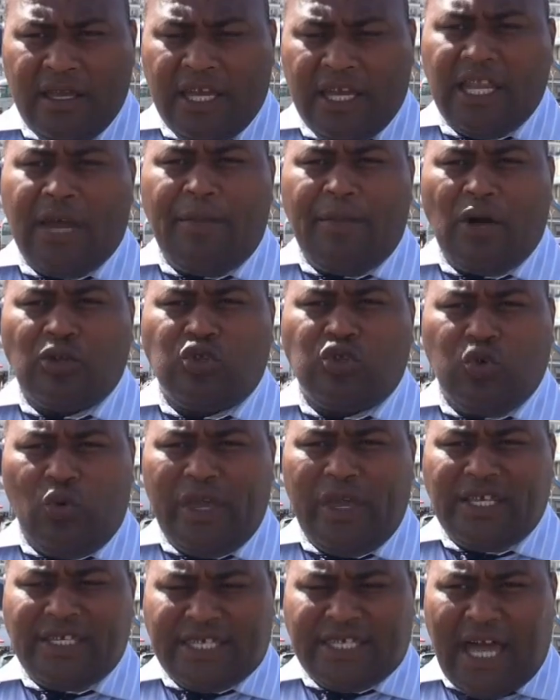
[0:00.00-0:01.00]
In about 2
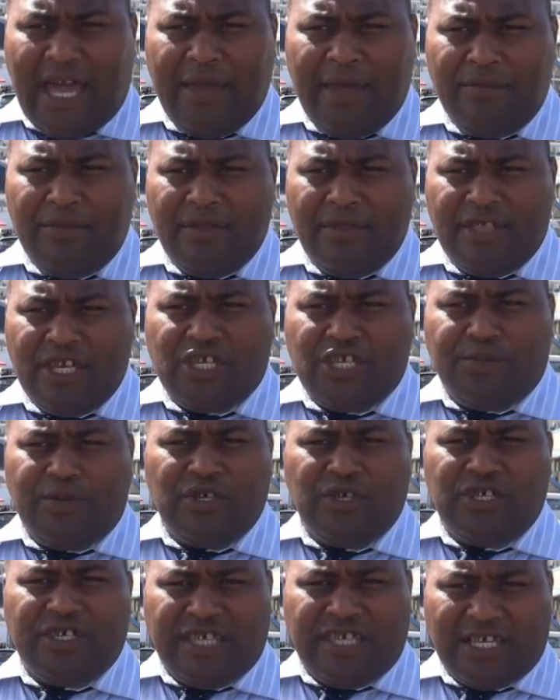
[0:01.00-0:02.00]
weeks' time, this
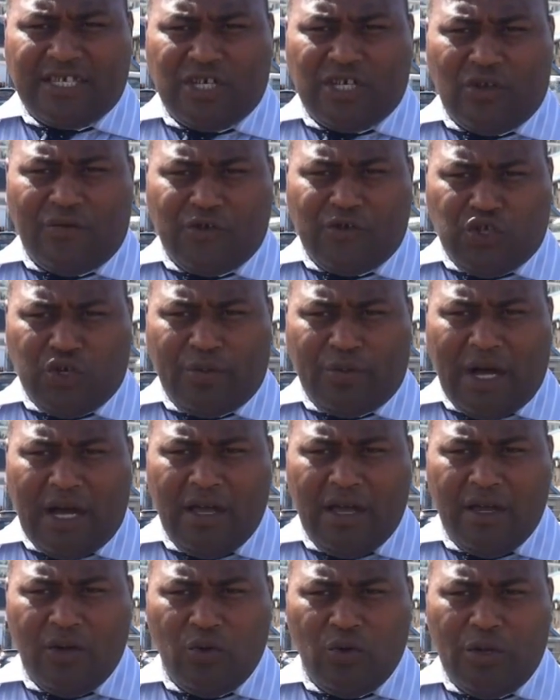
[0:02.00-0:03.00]
busy section of Suva
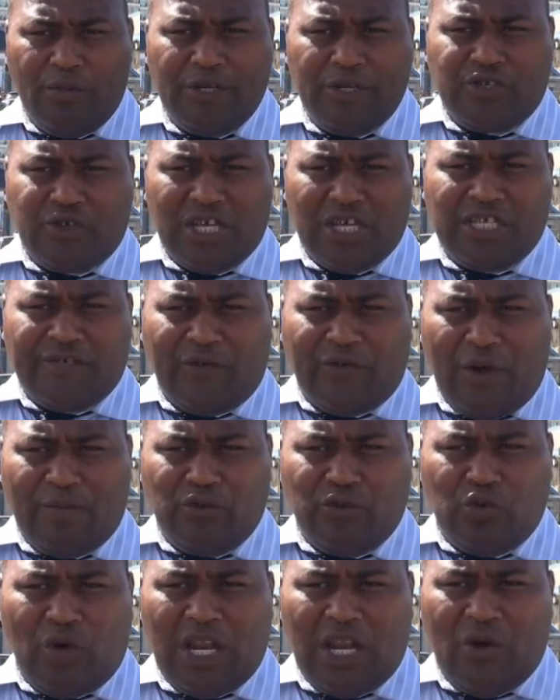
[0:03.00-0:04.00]
will be
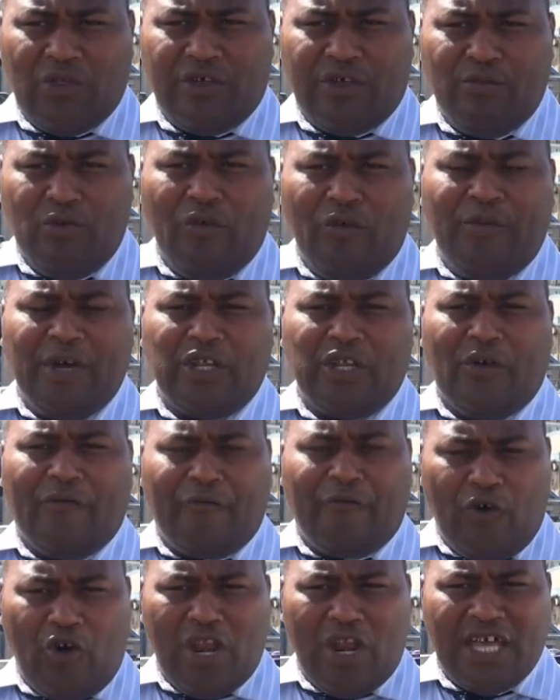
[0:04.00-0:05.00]
transformed to allow the movement of
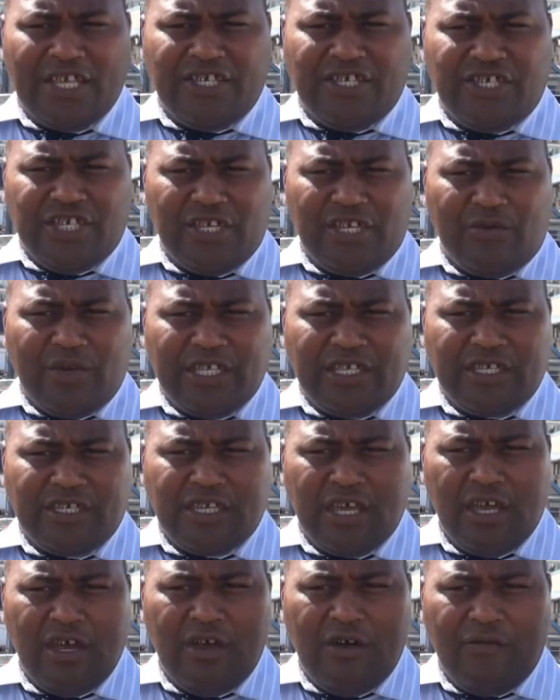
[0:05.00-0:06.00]
four large
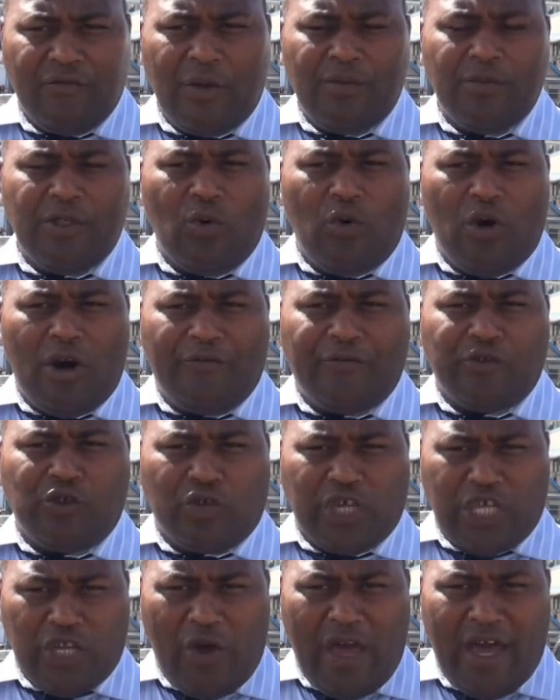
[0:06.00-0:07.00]
generators from the wharf to
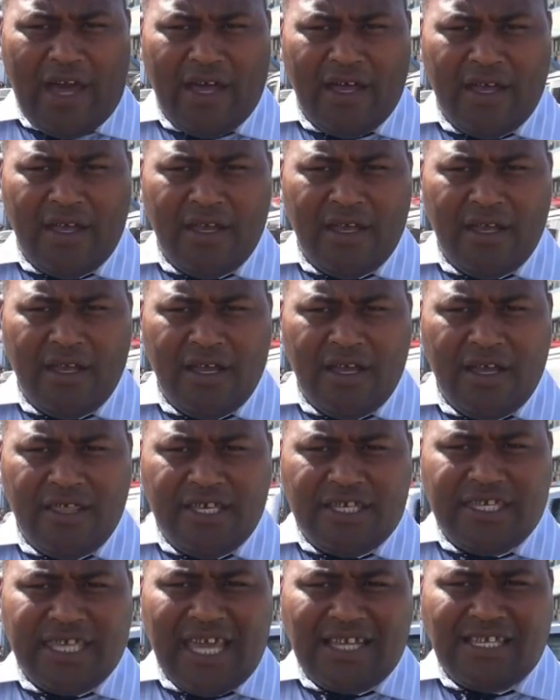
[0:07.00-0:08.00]
Kinoya.
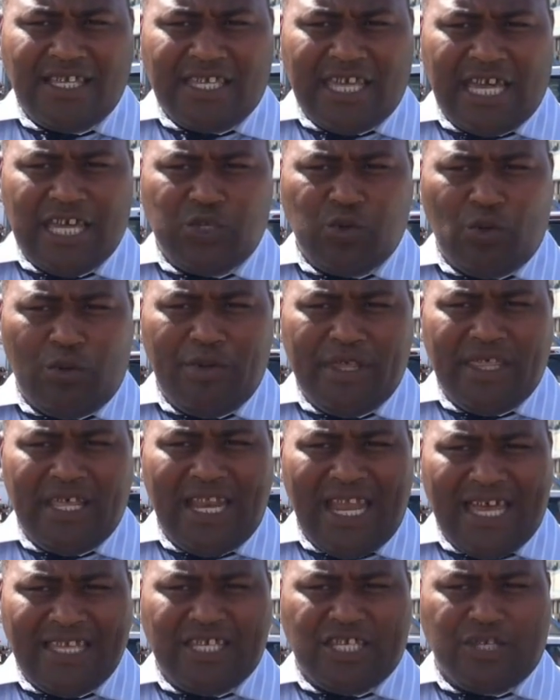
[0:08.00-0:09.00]
This exercise will be the
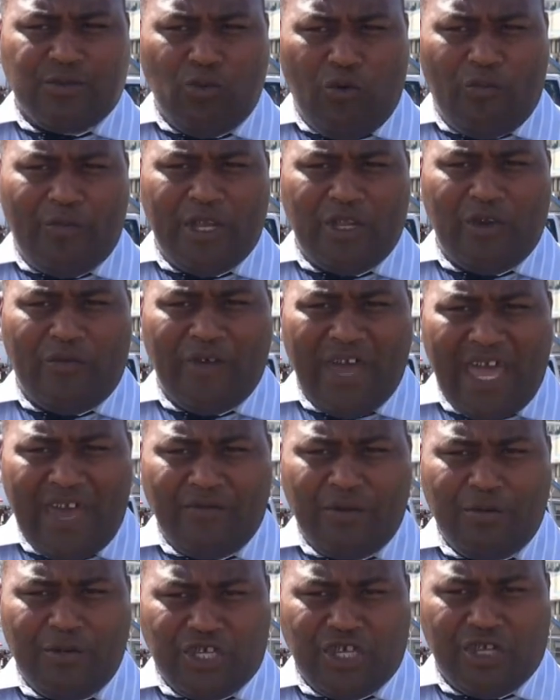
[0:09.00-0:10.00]
largest movement of
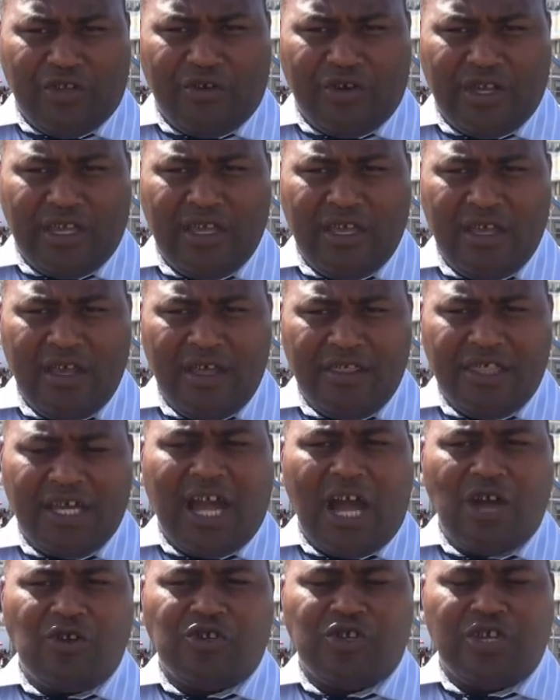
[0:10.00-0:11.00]
heavy machinery the
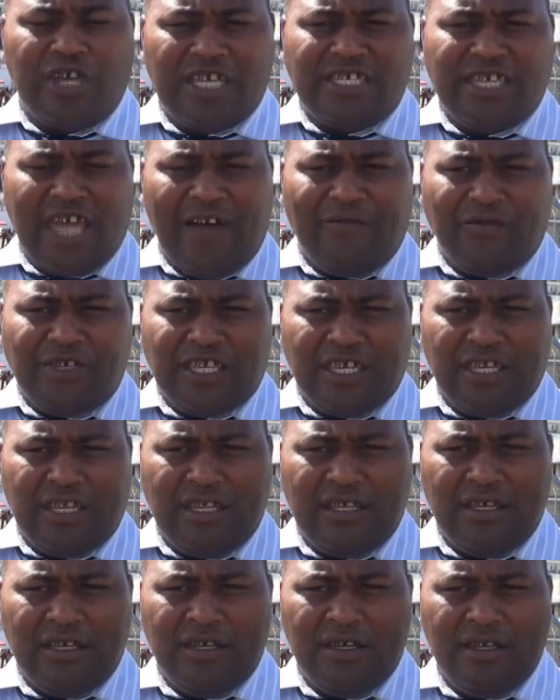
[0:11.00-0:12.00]
country has ever seen.
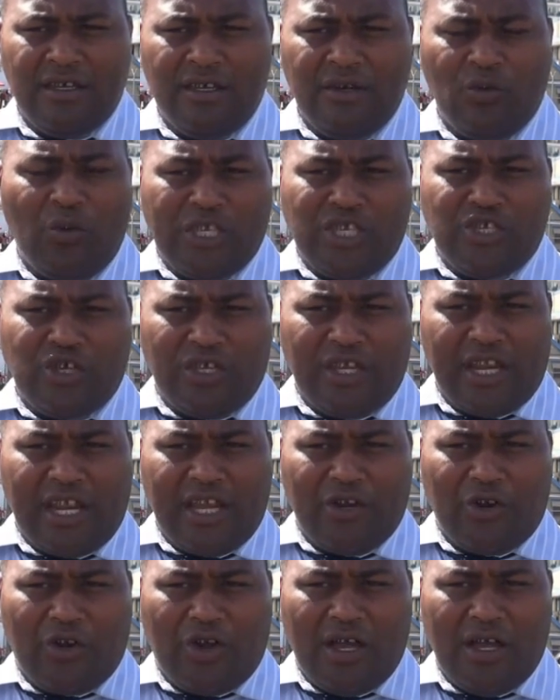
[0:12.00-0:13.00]
Watisoni
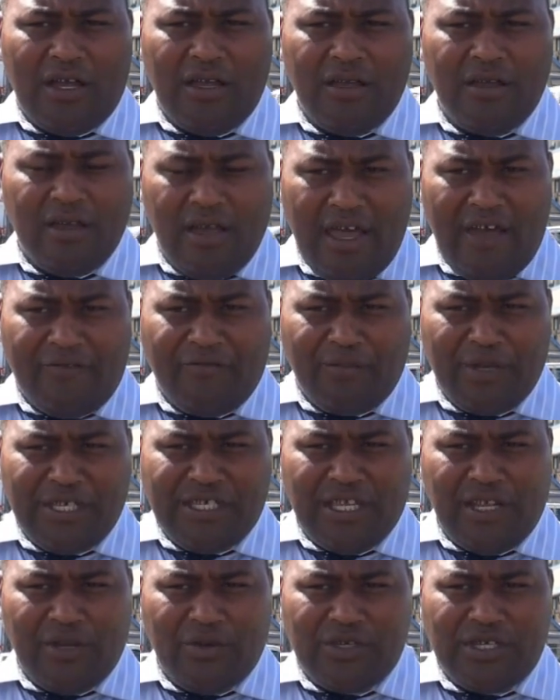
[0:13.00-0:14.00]
Rekanroka,
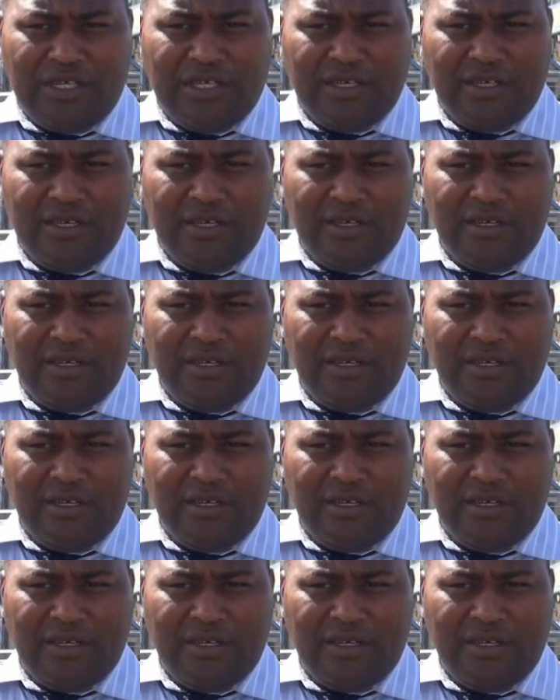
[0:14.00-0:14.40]
FBC News.